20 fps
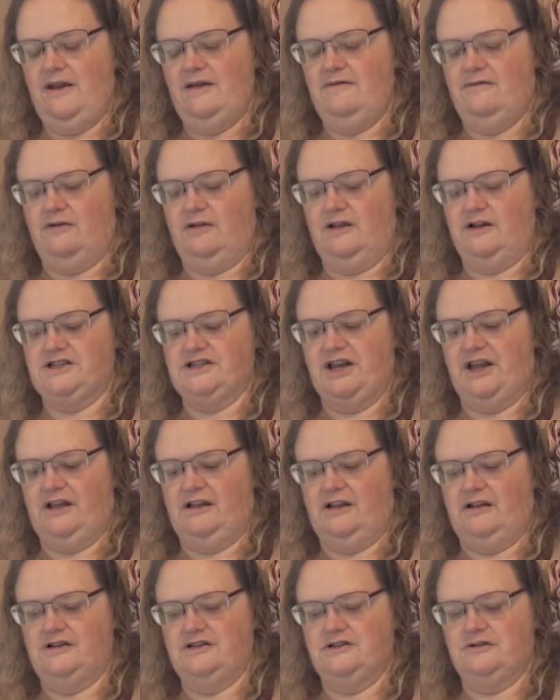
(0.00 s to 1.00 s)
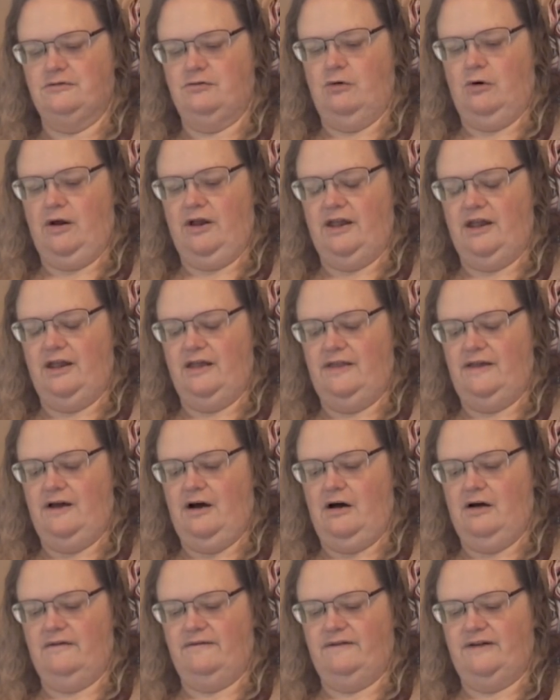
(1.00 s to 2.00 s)
for the challenge of working in the
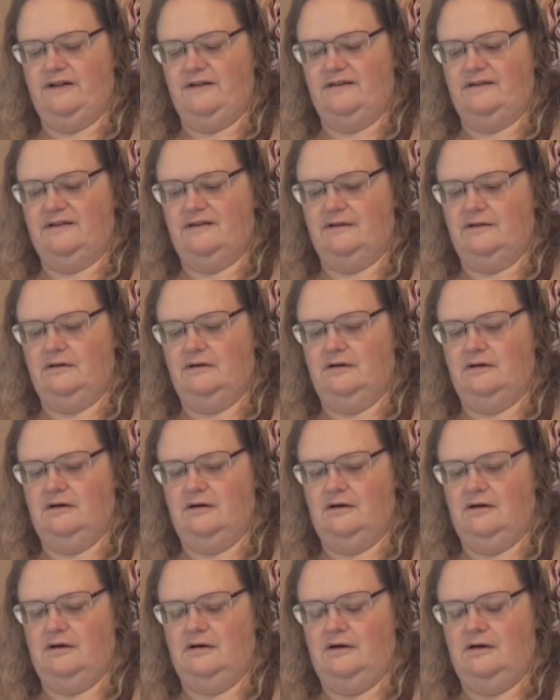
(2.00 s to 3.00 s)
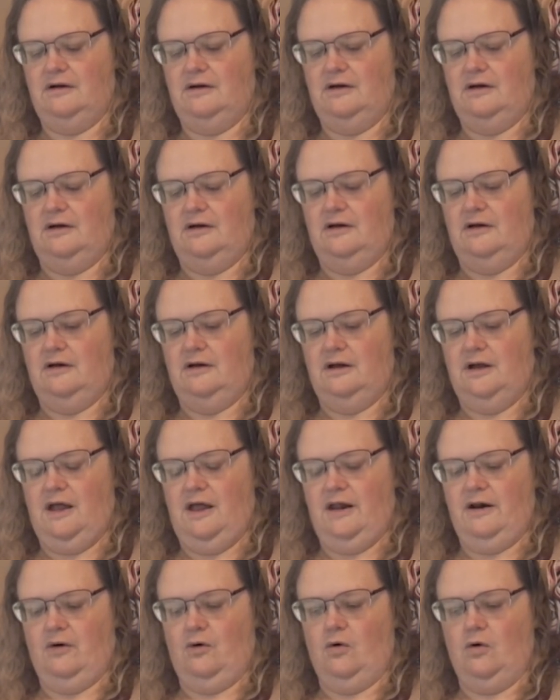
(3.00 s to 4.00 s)
office.
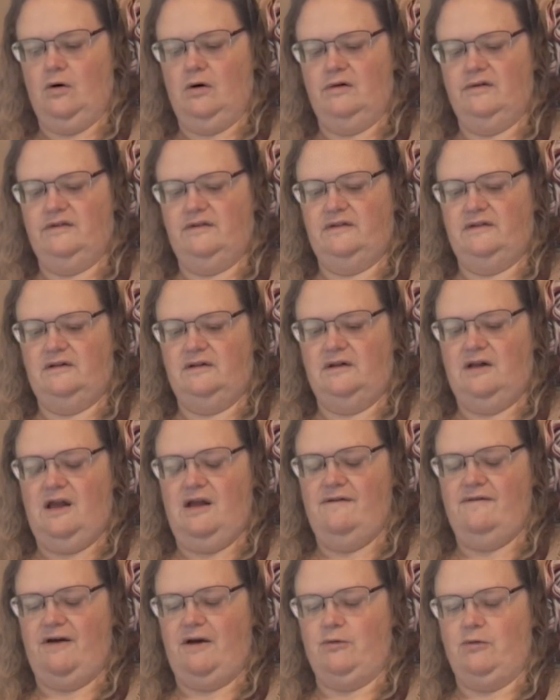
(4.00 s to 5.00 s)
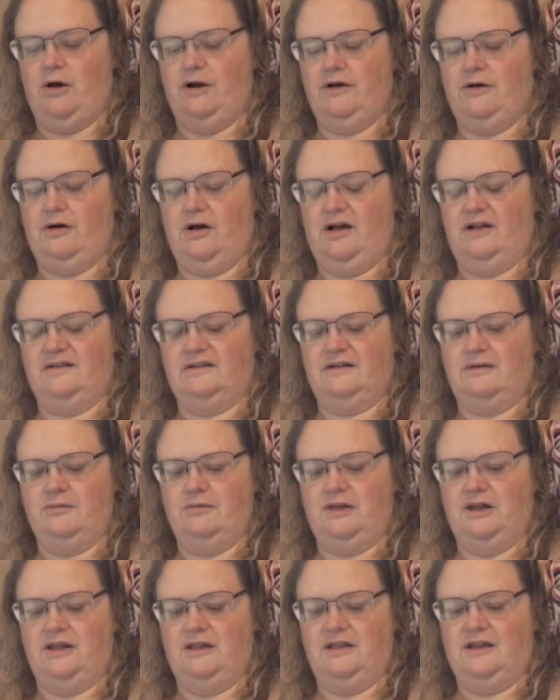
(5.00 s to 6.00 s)
And of course, if I run across
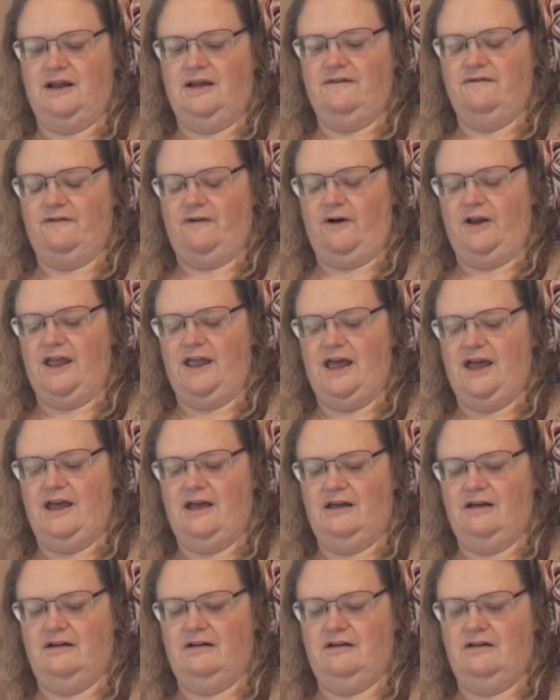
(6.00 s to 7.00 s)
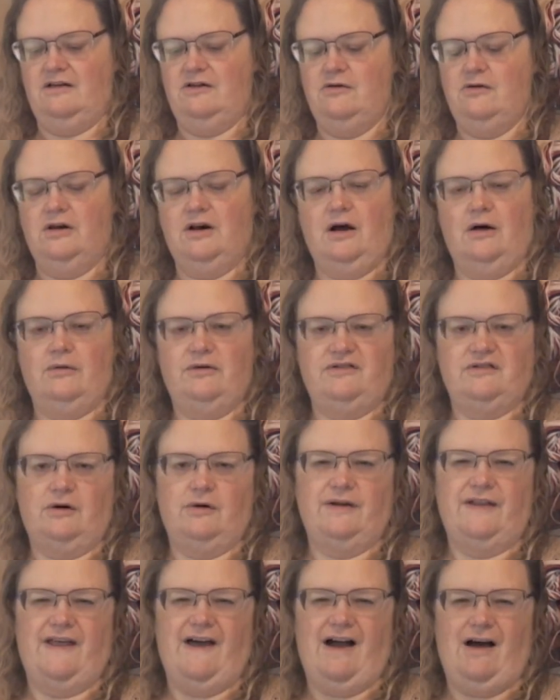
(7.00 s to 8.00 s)
something that I forget, you can always
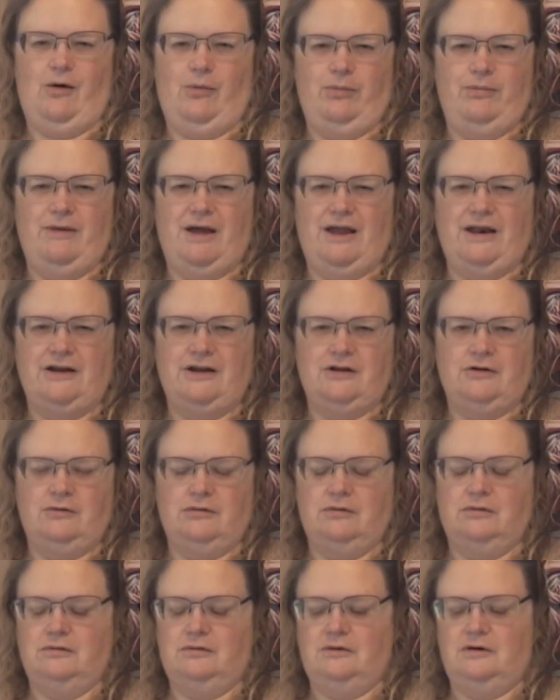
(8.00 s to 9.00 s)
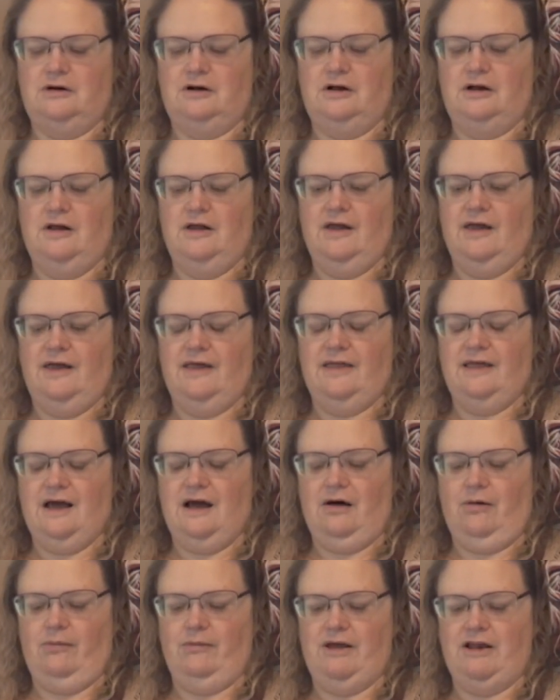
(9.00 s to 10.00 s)
go to the help menu. The
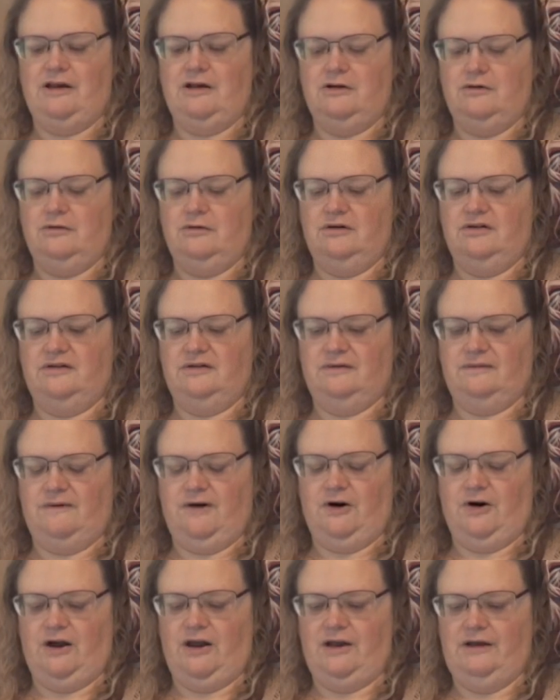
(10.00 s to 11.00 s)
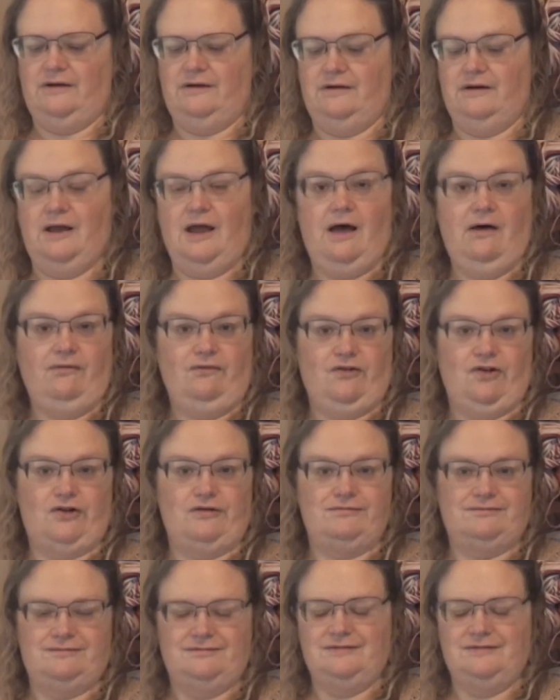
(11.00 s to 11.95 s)
help menu is very helpful.